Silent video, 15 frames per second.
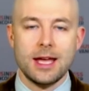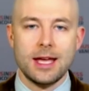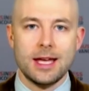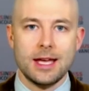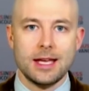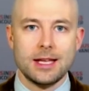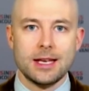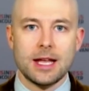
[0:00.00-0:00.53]

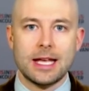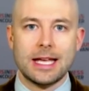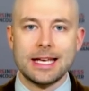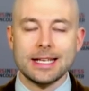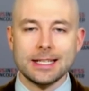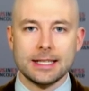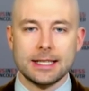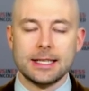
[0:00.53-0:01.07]
in
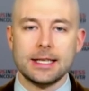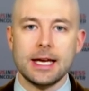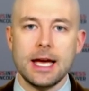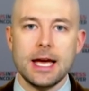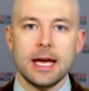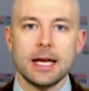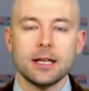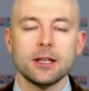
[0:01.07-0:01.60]

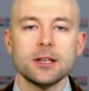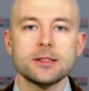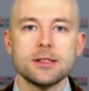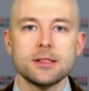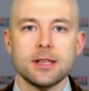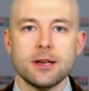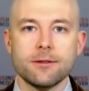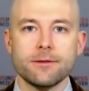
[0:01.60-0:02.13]
Italy. It looks
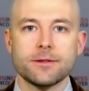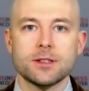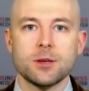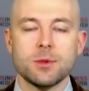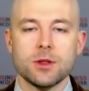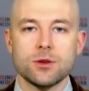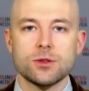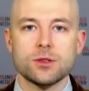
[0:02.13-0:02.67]
as if
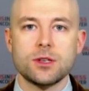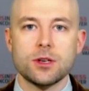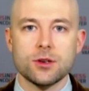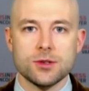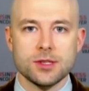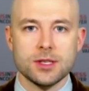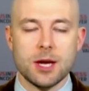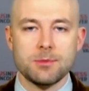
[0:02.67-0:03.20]
some of those
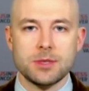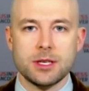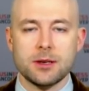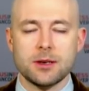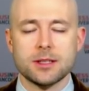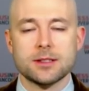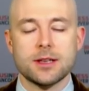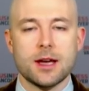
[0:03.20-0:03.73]

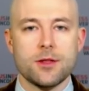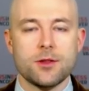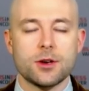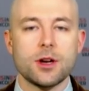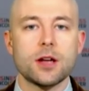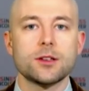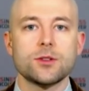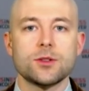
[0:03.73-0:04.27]
Eurosceptics, uh, they're
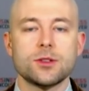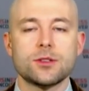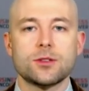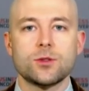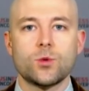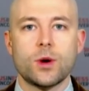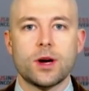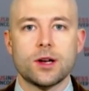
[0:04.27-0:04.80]
not doing
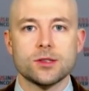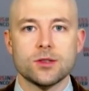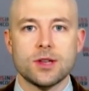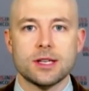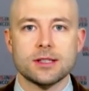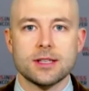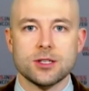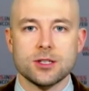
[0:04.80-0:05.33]
too well, so
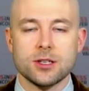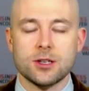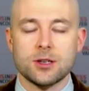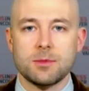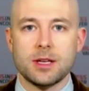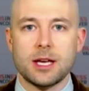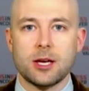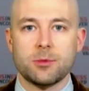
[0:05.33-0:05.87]
that's actually going
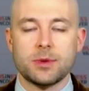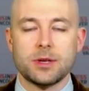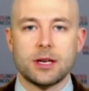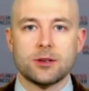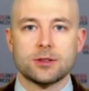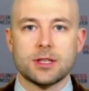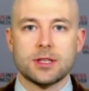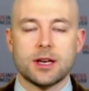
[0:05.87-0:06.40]
to be helping
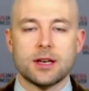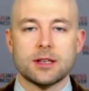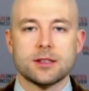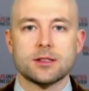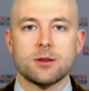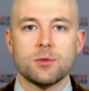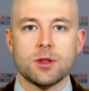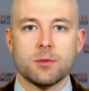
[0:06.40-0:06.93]
out uh,
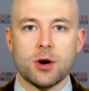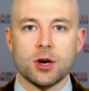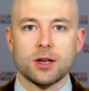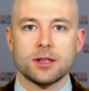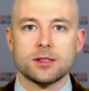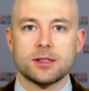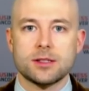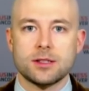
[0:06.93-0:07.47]
some of the
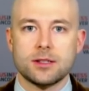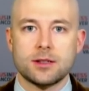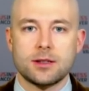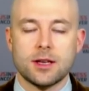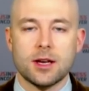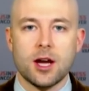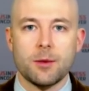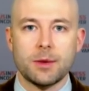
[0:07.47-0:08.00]
markets in
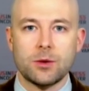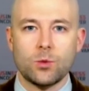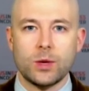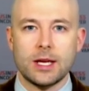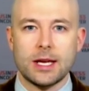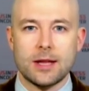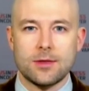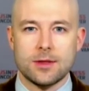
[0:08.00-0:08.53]
the coming
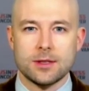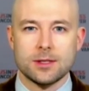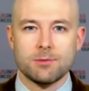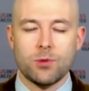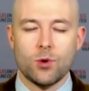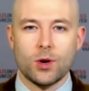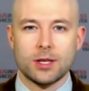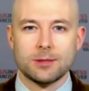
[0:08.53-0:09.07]
week at this
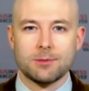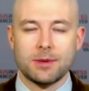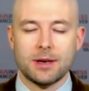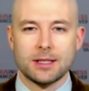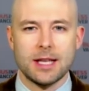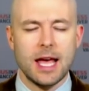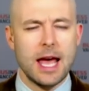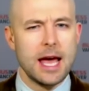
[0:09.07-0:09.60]
point.
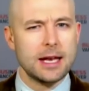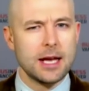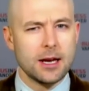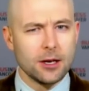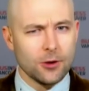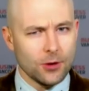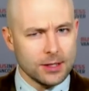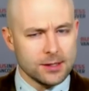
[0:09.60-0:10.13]
But not
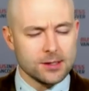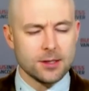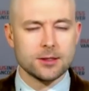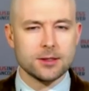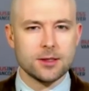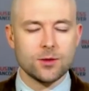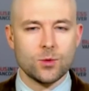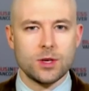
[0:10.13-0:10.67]
a great start
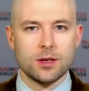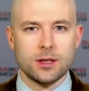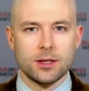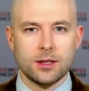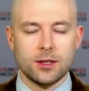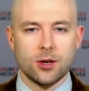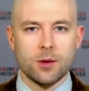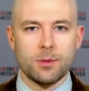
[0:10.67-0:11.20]
to the week
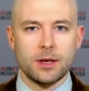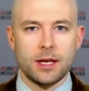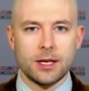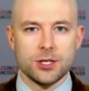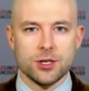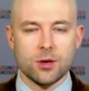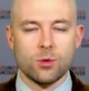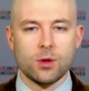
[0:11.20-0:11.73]
in Europe and
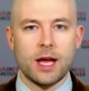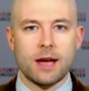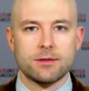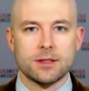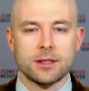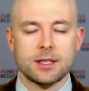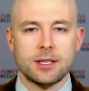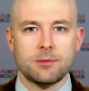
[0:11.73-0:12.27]
Asia. We'll have
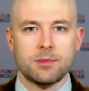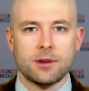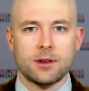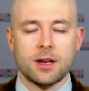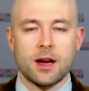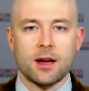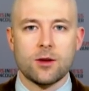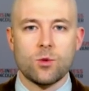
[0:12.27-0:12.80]
to keep
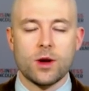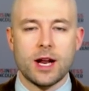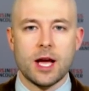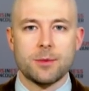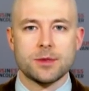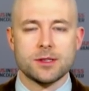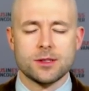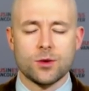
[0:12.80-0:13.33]
an eye on what
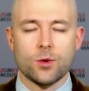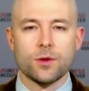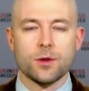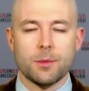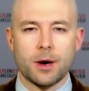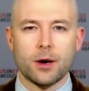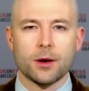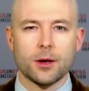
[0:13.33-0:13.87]
happens in North
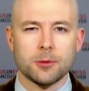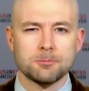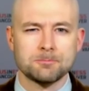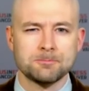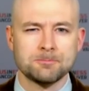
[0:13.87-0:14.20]
America.